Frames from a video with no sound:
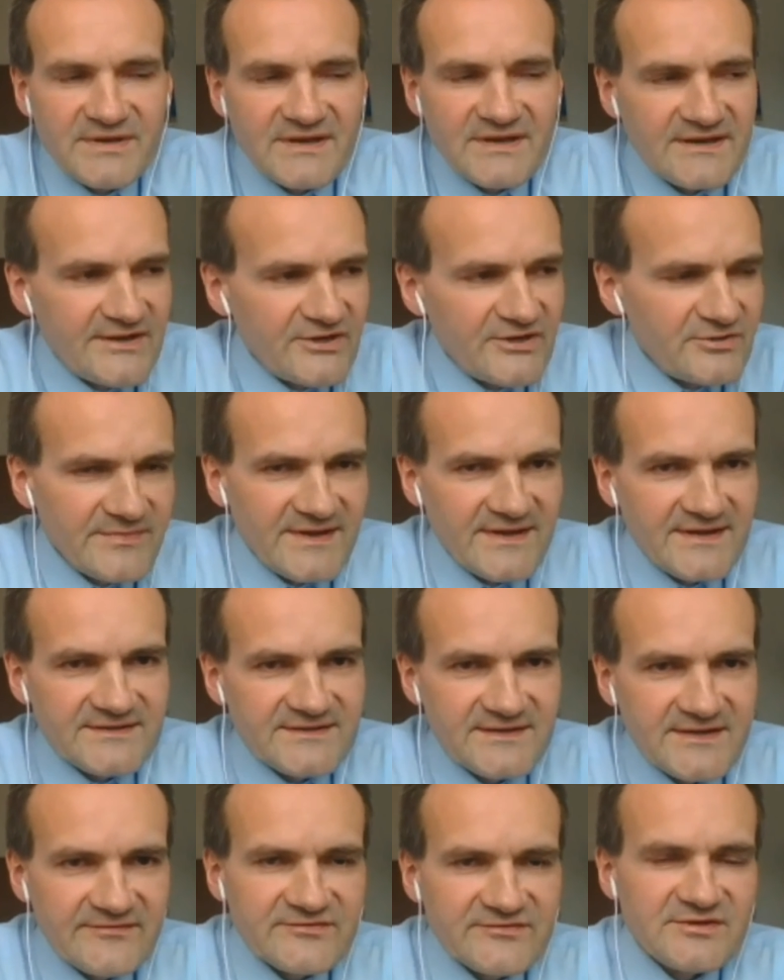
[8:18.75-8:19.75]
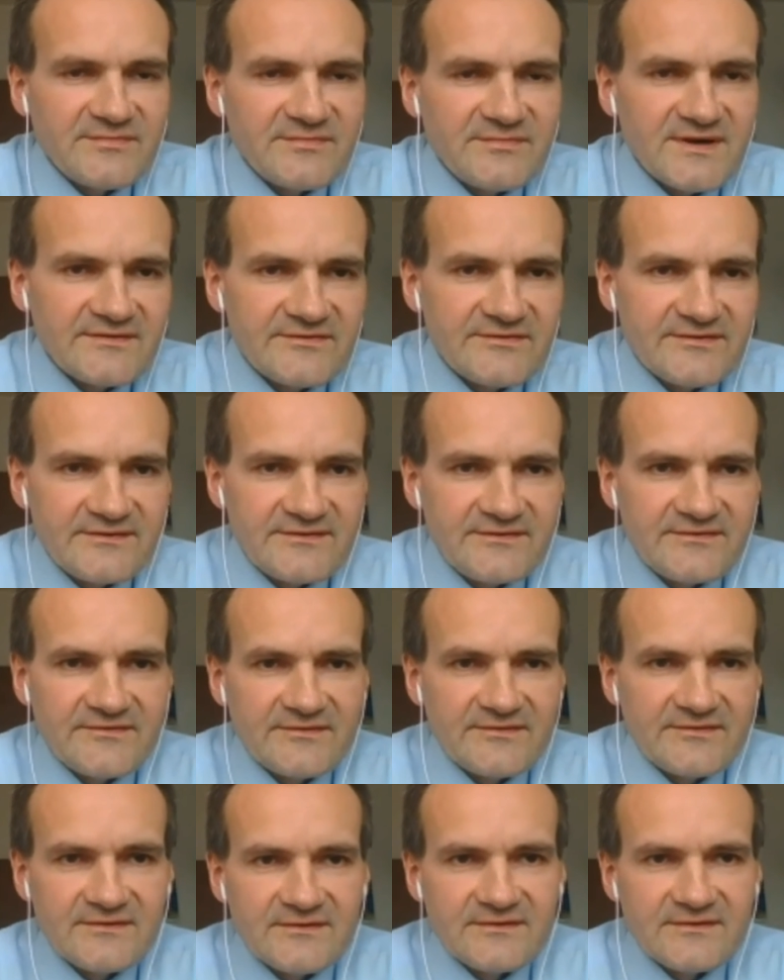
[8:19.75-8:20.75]
palladium ATF demand in
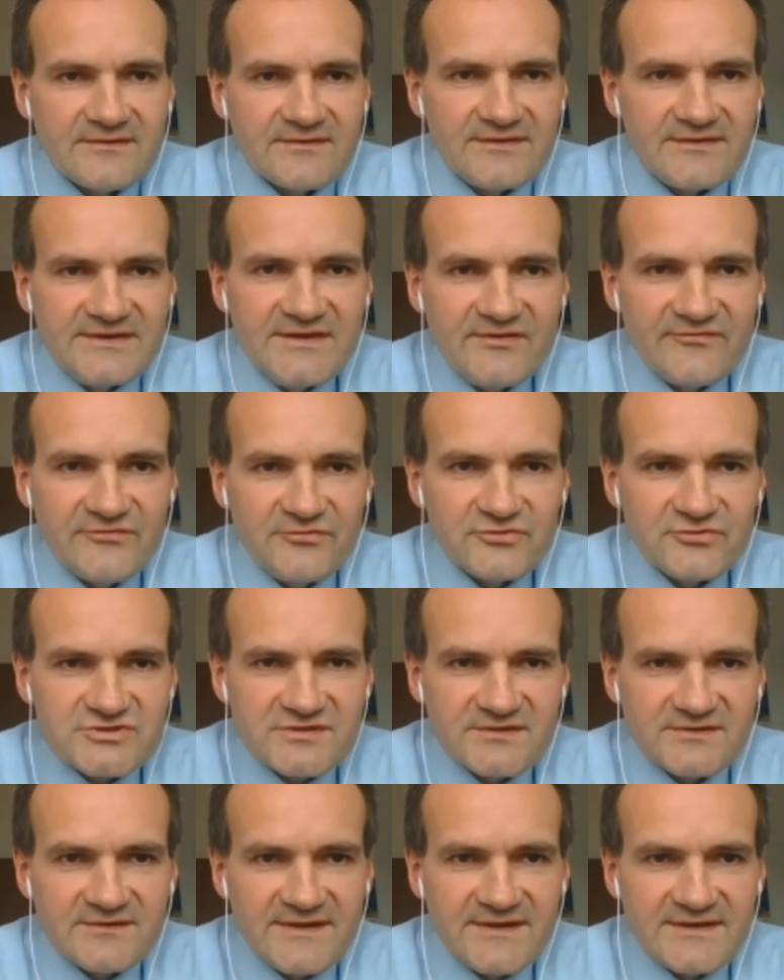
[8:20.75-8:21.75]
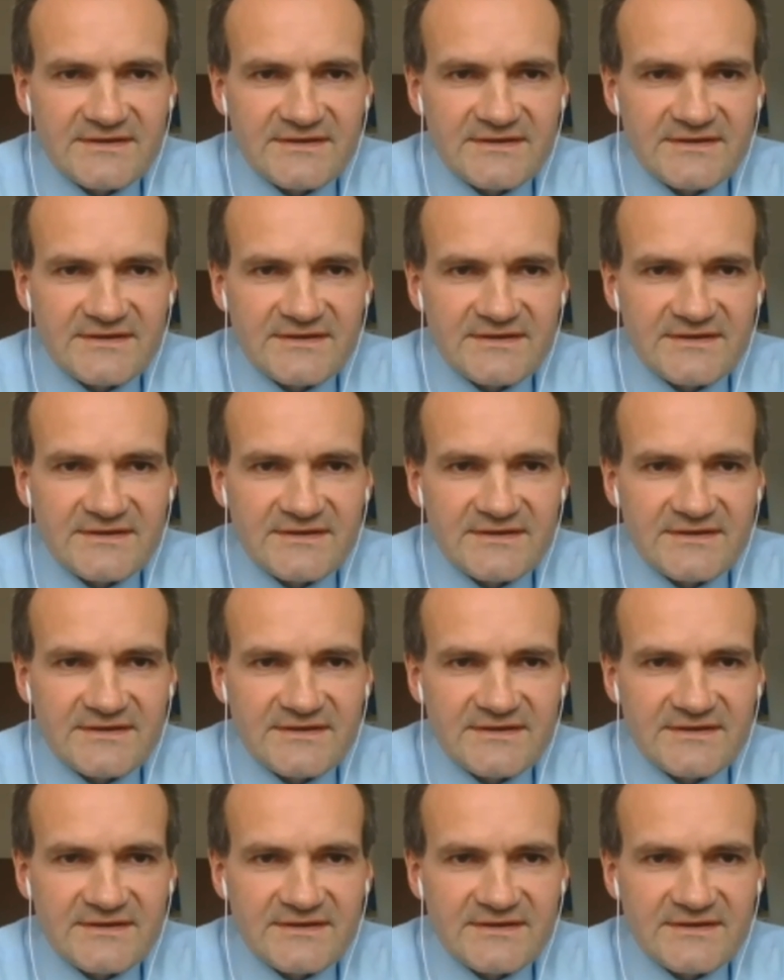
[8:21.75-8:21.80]
the near future.